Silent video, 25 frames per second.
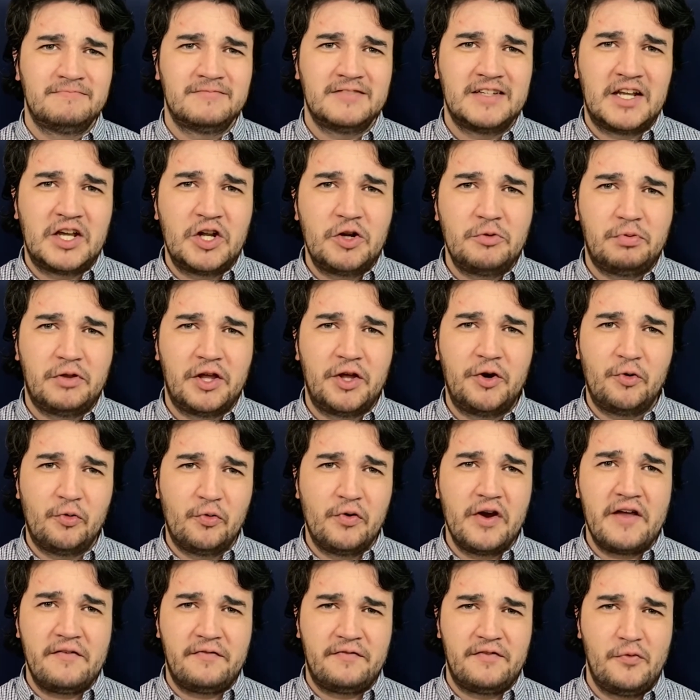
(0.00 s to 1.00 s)
Kid who played
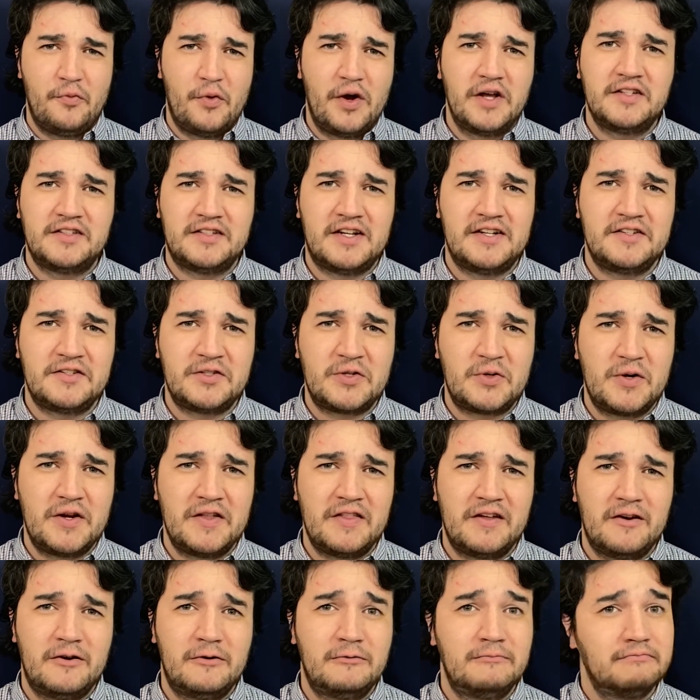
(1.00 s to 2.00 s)
Riff in West Side Story
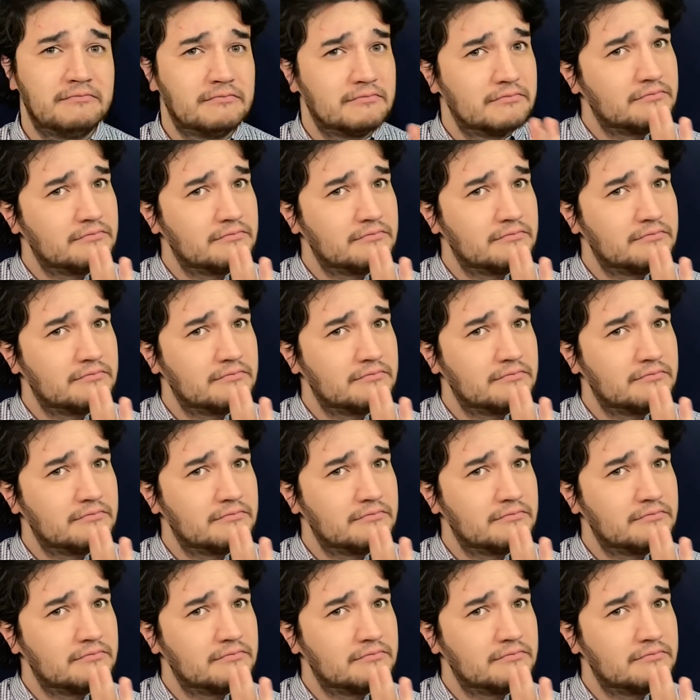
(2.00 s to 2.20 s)
though.